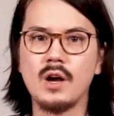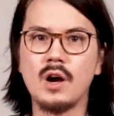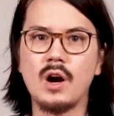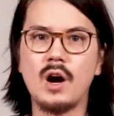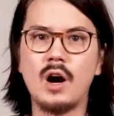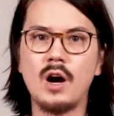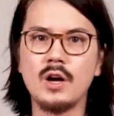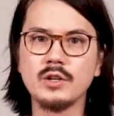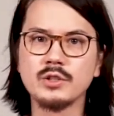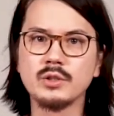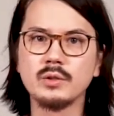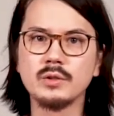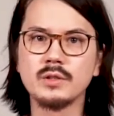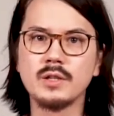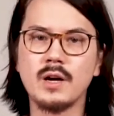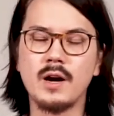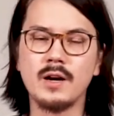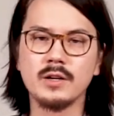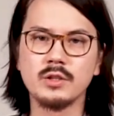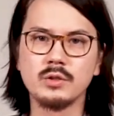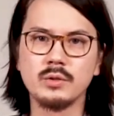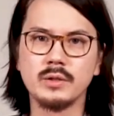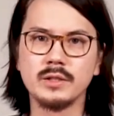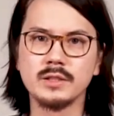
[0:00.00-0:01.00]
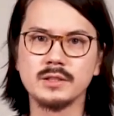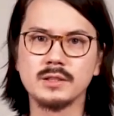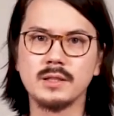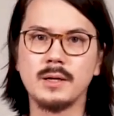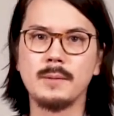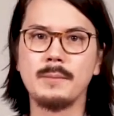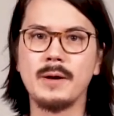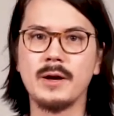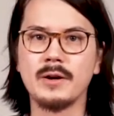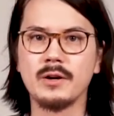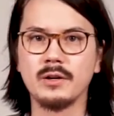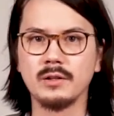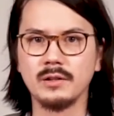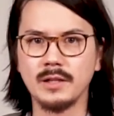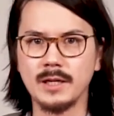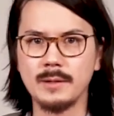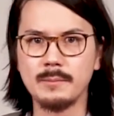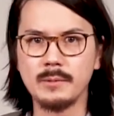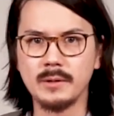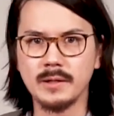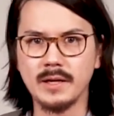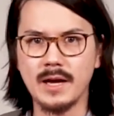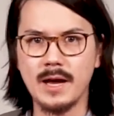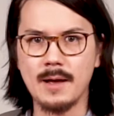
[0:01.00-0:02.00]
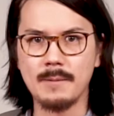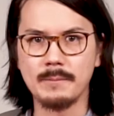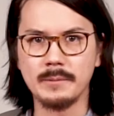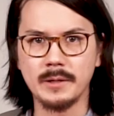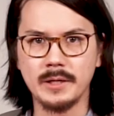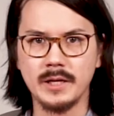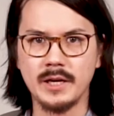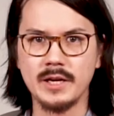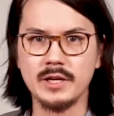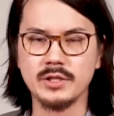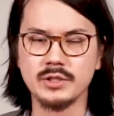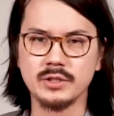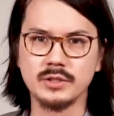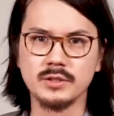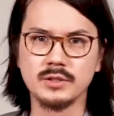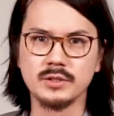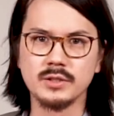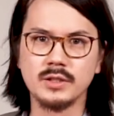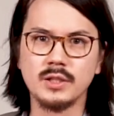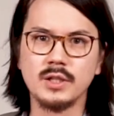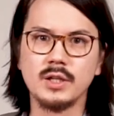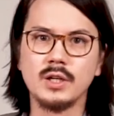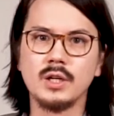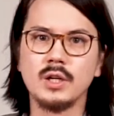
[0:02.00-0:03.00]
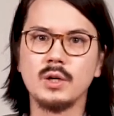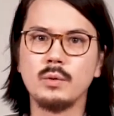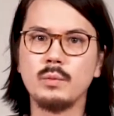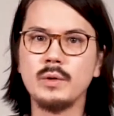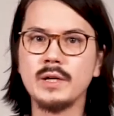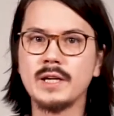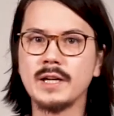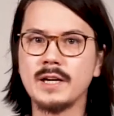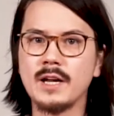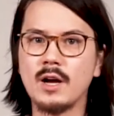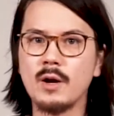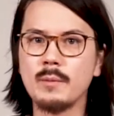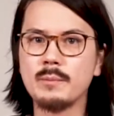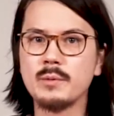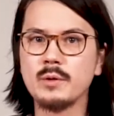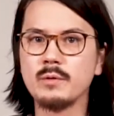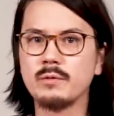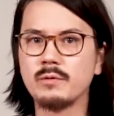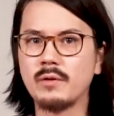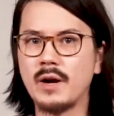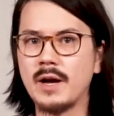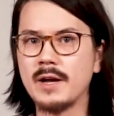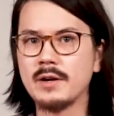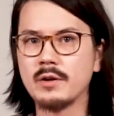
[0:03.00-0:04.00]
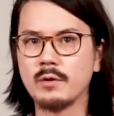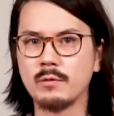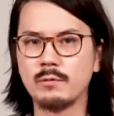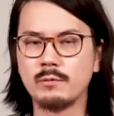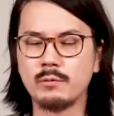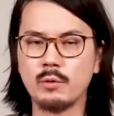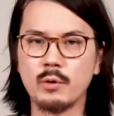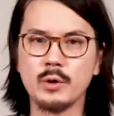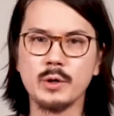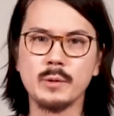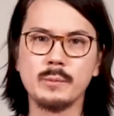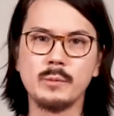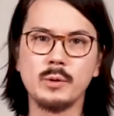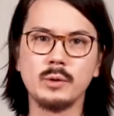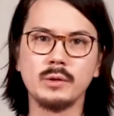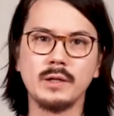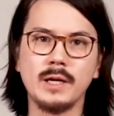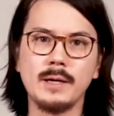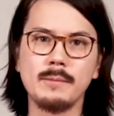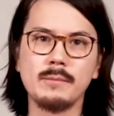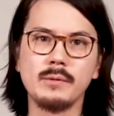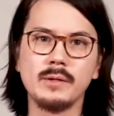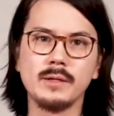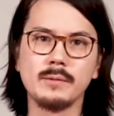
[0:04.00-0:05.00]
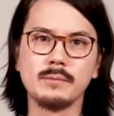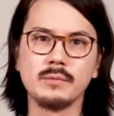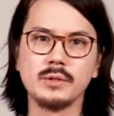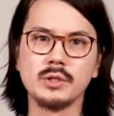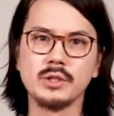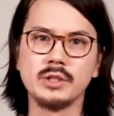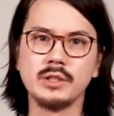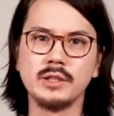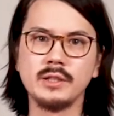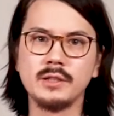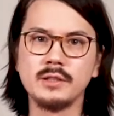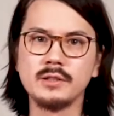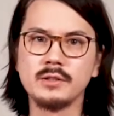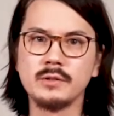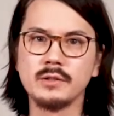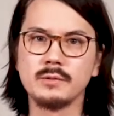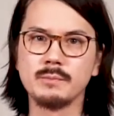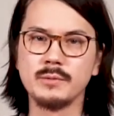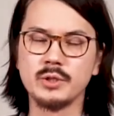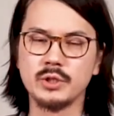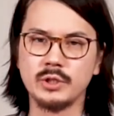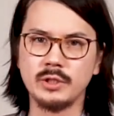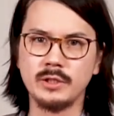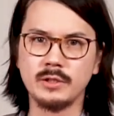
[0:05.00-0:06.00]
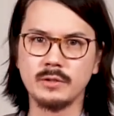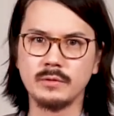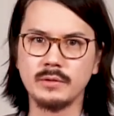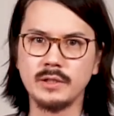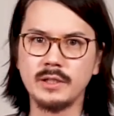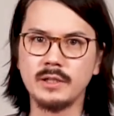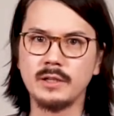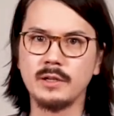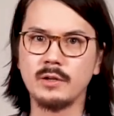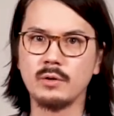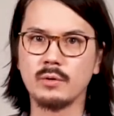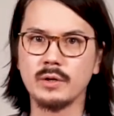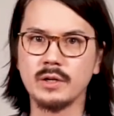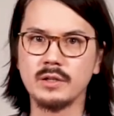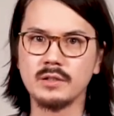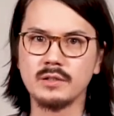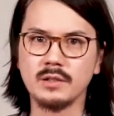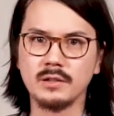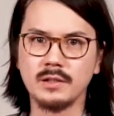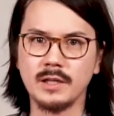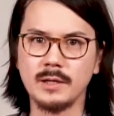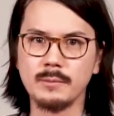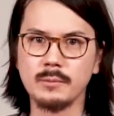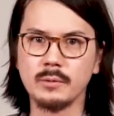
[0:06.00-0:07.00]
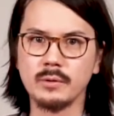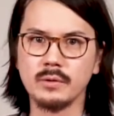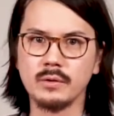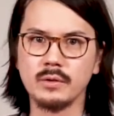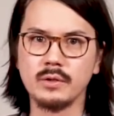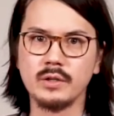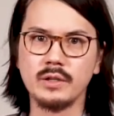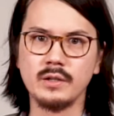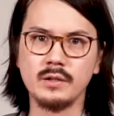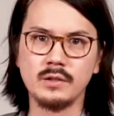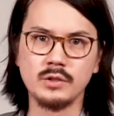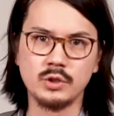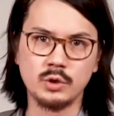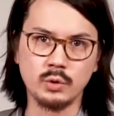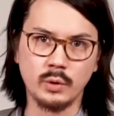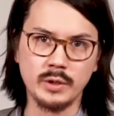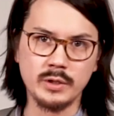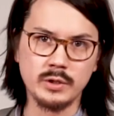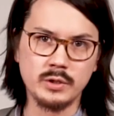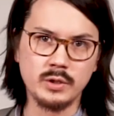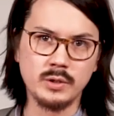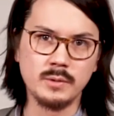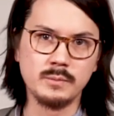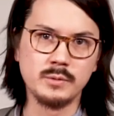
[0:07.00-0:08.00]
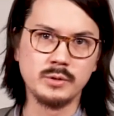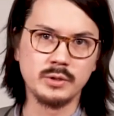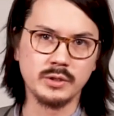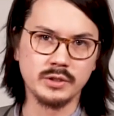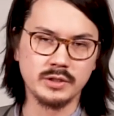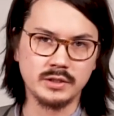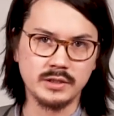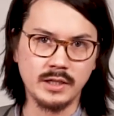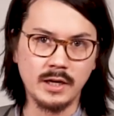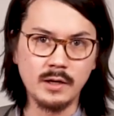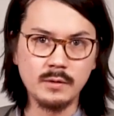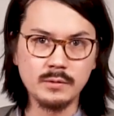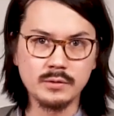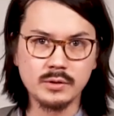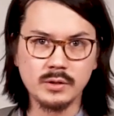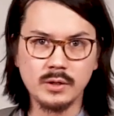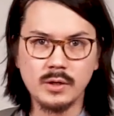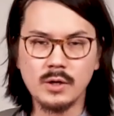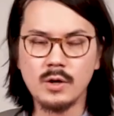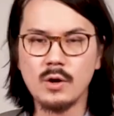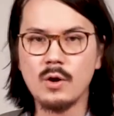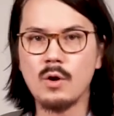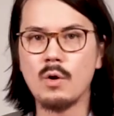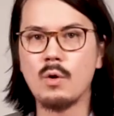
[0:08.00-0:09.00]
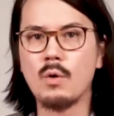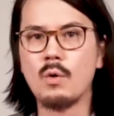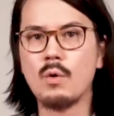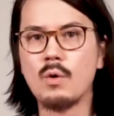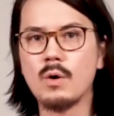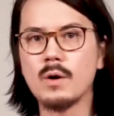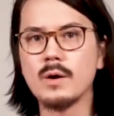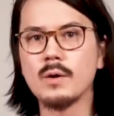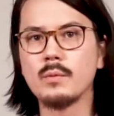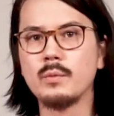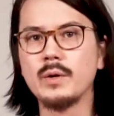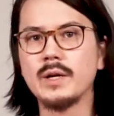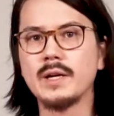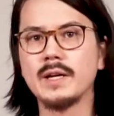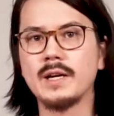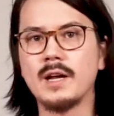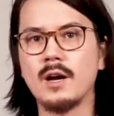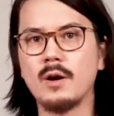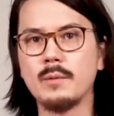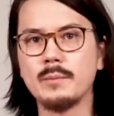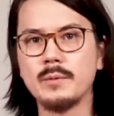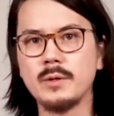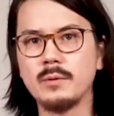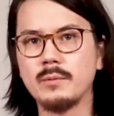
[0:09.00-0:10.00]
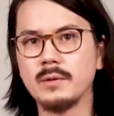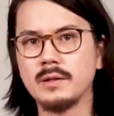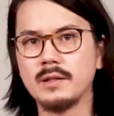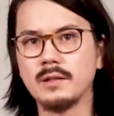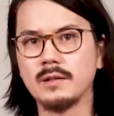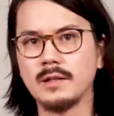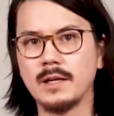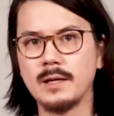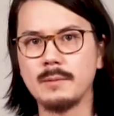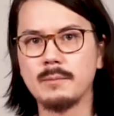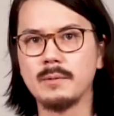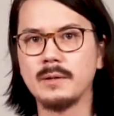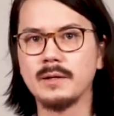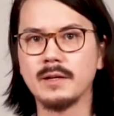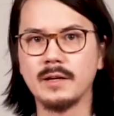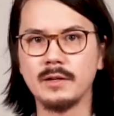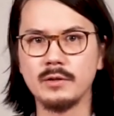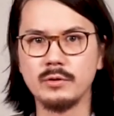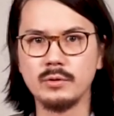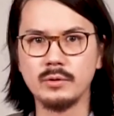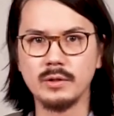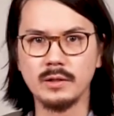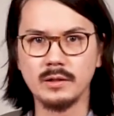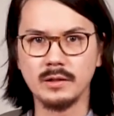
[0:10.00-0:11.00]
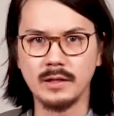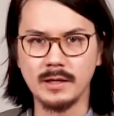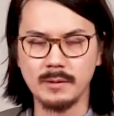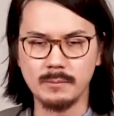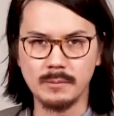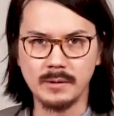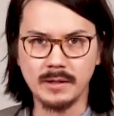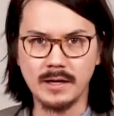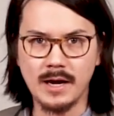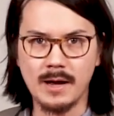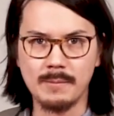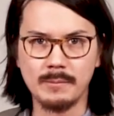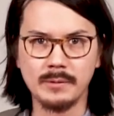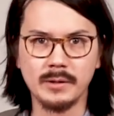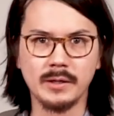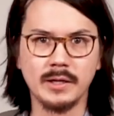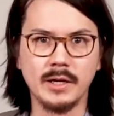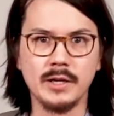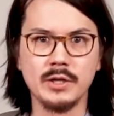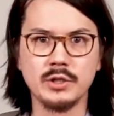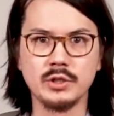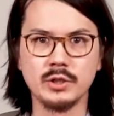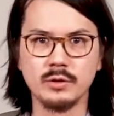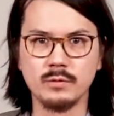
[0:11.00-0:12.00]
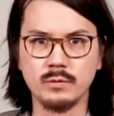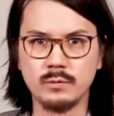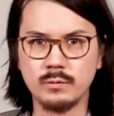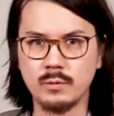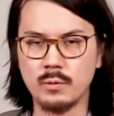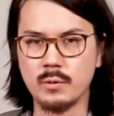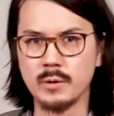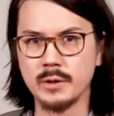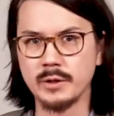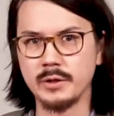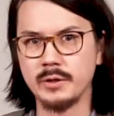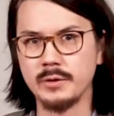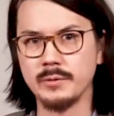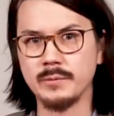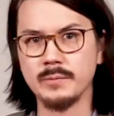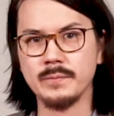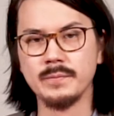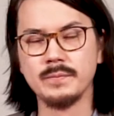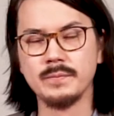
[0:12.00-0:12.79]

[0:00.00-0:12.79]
Also talk to us about our labeling applications. We can help you find affordable labeling machinery in order to label joint tubes yourselves, or we can help you with the labeling and do the labeling application for you.